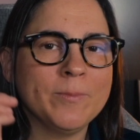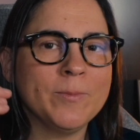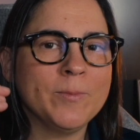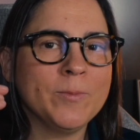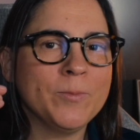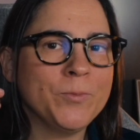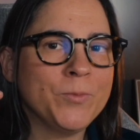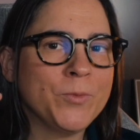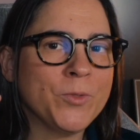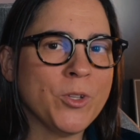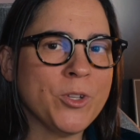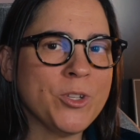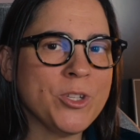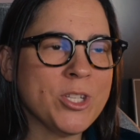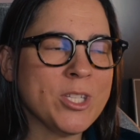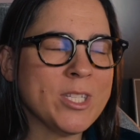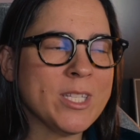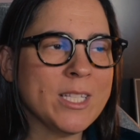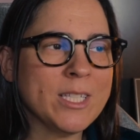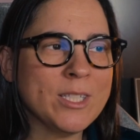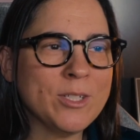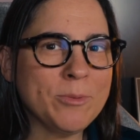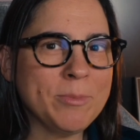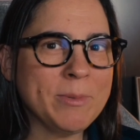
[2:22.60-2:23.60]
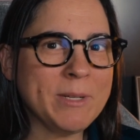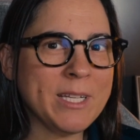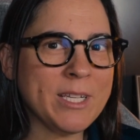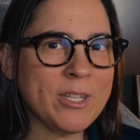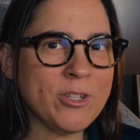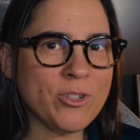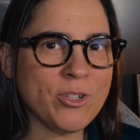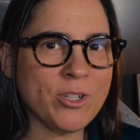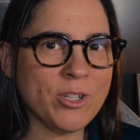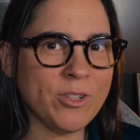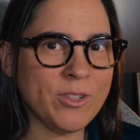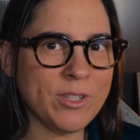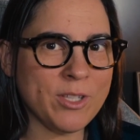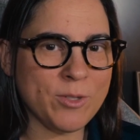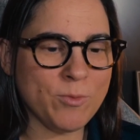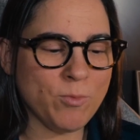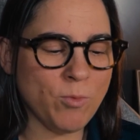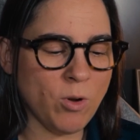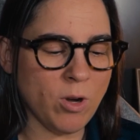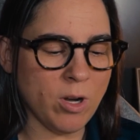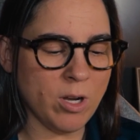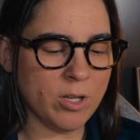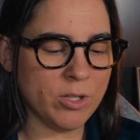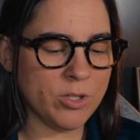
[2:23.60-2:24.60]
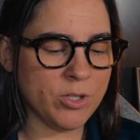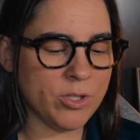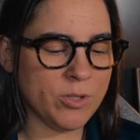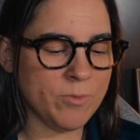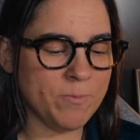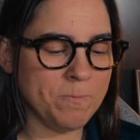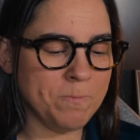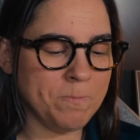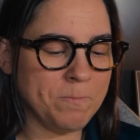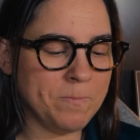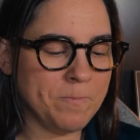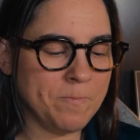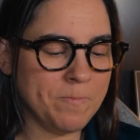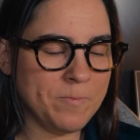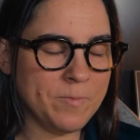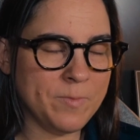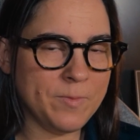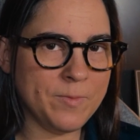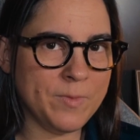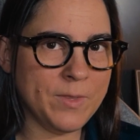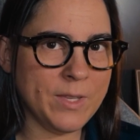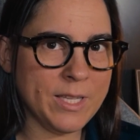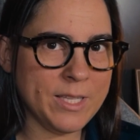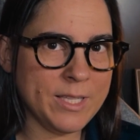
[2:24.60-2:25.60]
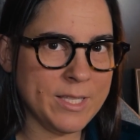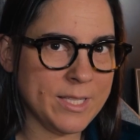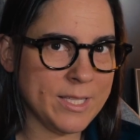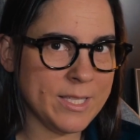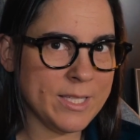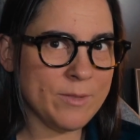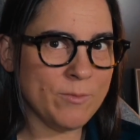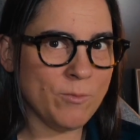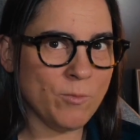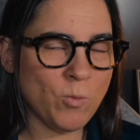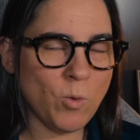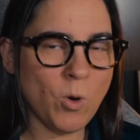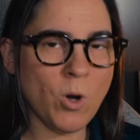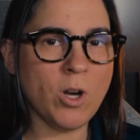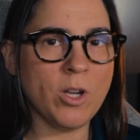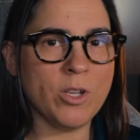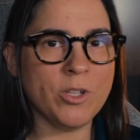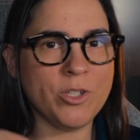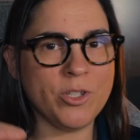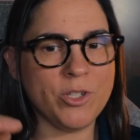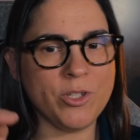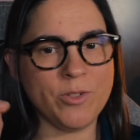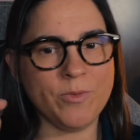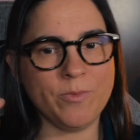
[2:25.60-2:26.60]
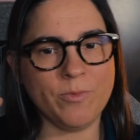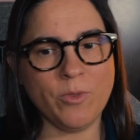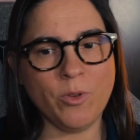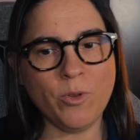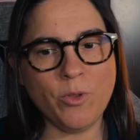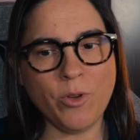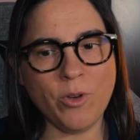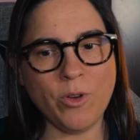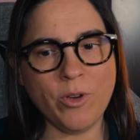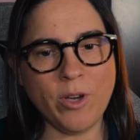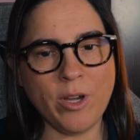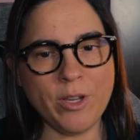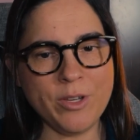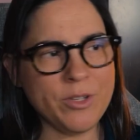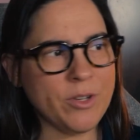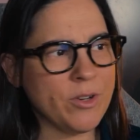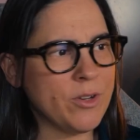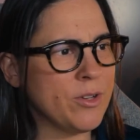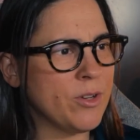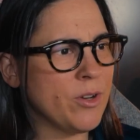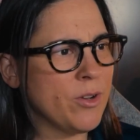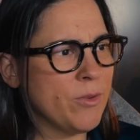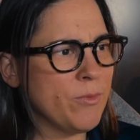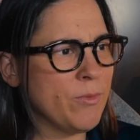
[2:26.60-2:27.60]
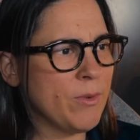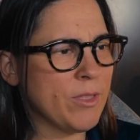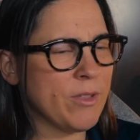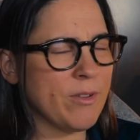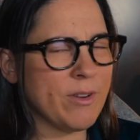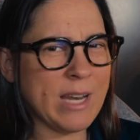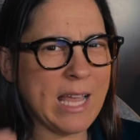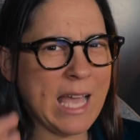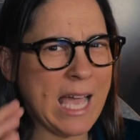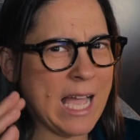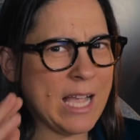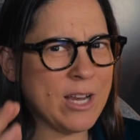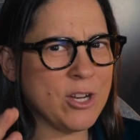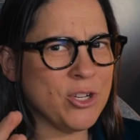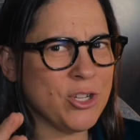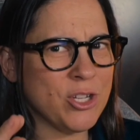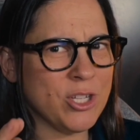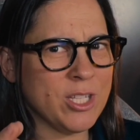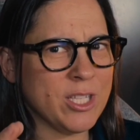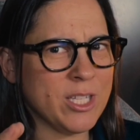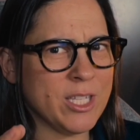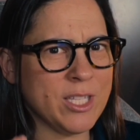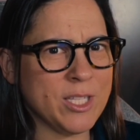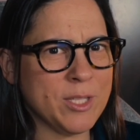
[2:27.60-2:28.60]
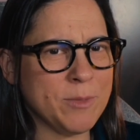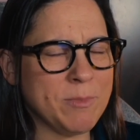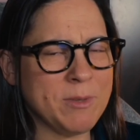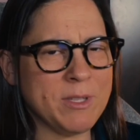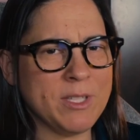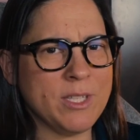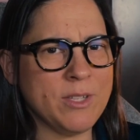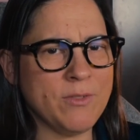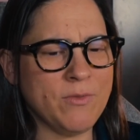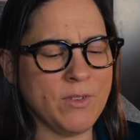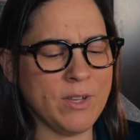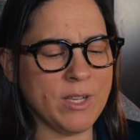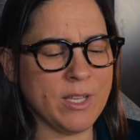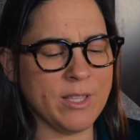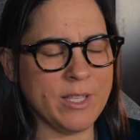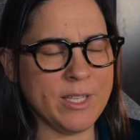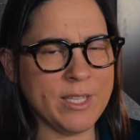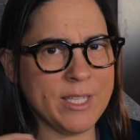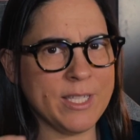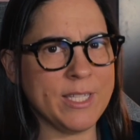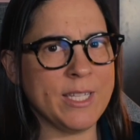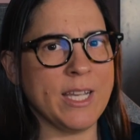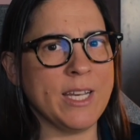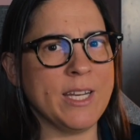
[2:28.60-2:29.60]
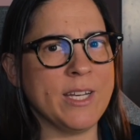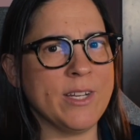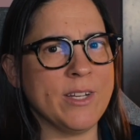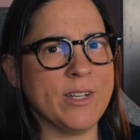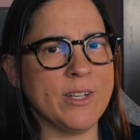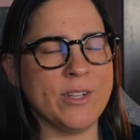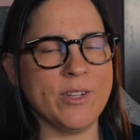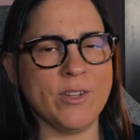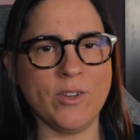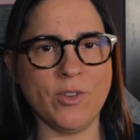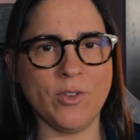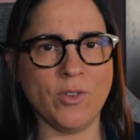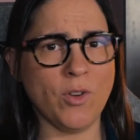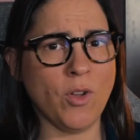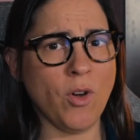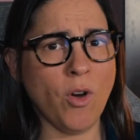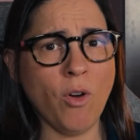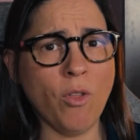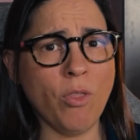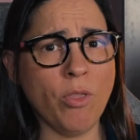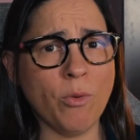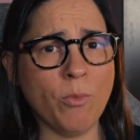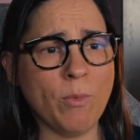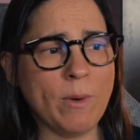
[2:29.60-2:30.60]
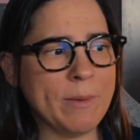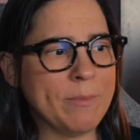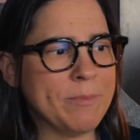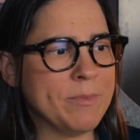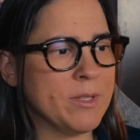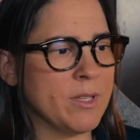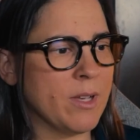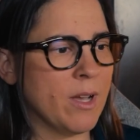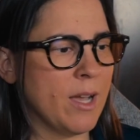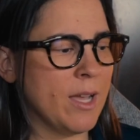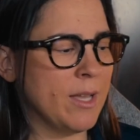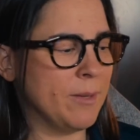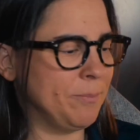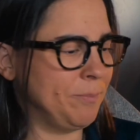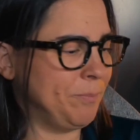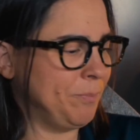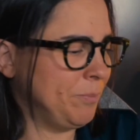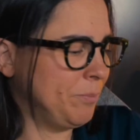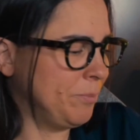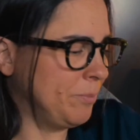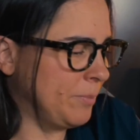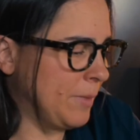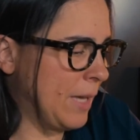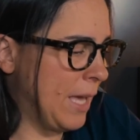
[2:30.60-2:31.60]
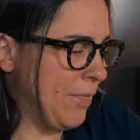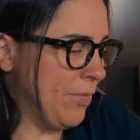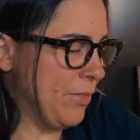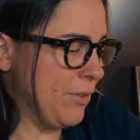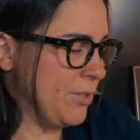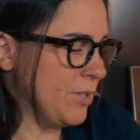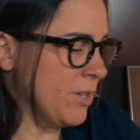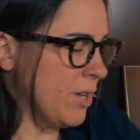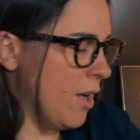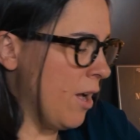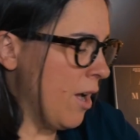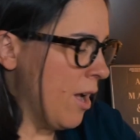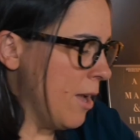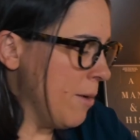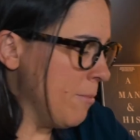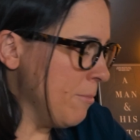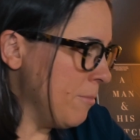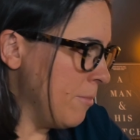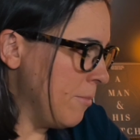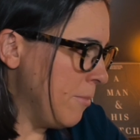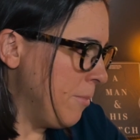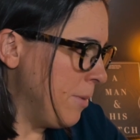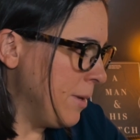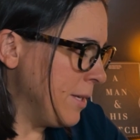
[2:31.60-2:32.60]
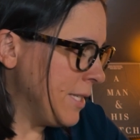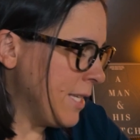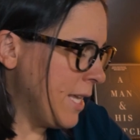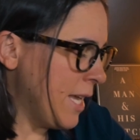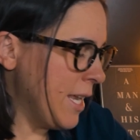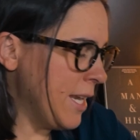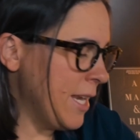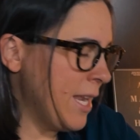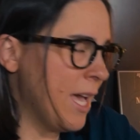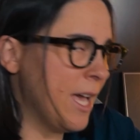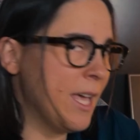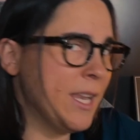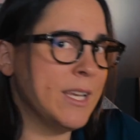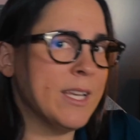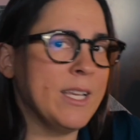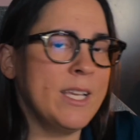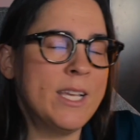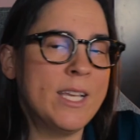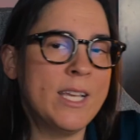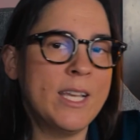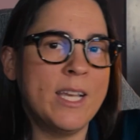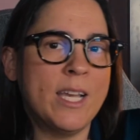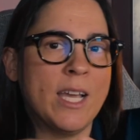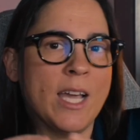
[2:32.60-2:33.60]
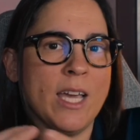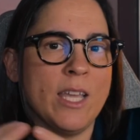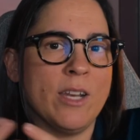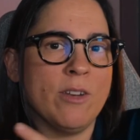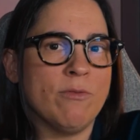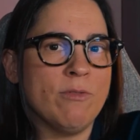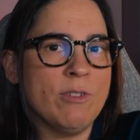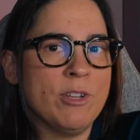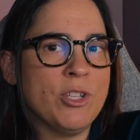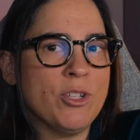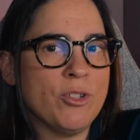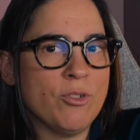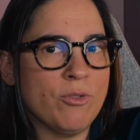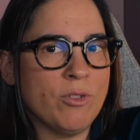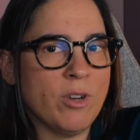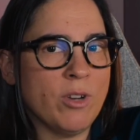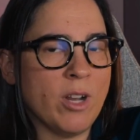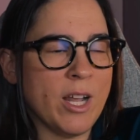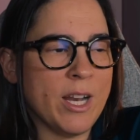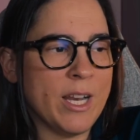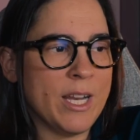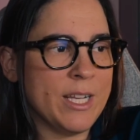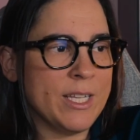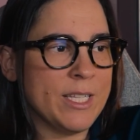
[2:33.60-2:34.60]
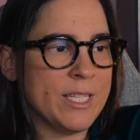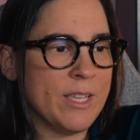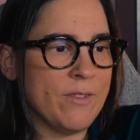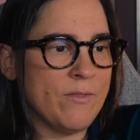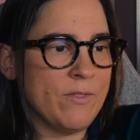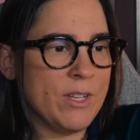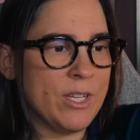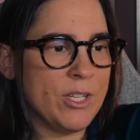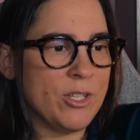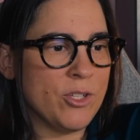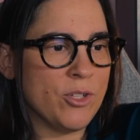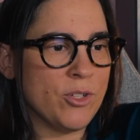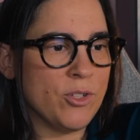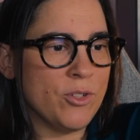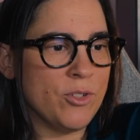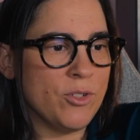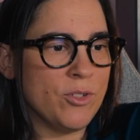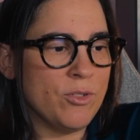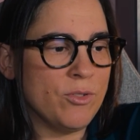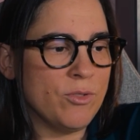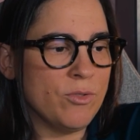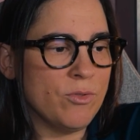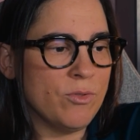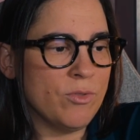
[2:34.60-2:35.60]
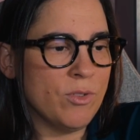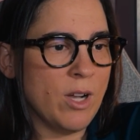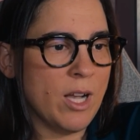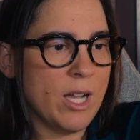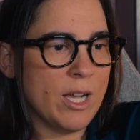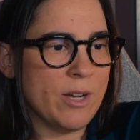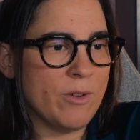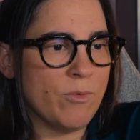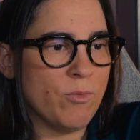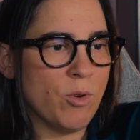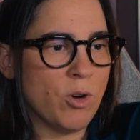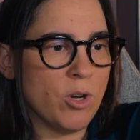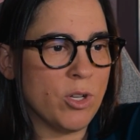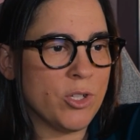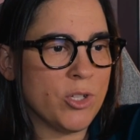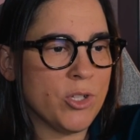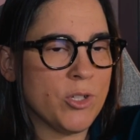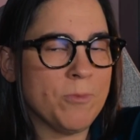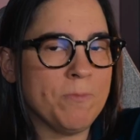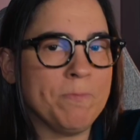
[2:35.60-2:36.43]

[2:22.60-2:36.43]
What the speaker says: So just a little bit of history on this watch. This watch, although I don't know whether it actually specifically stated it on the website at the time, but Dan had an original 1972 watch,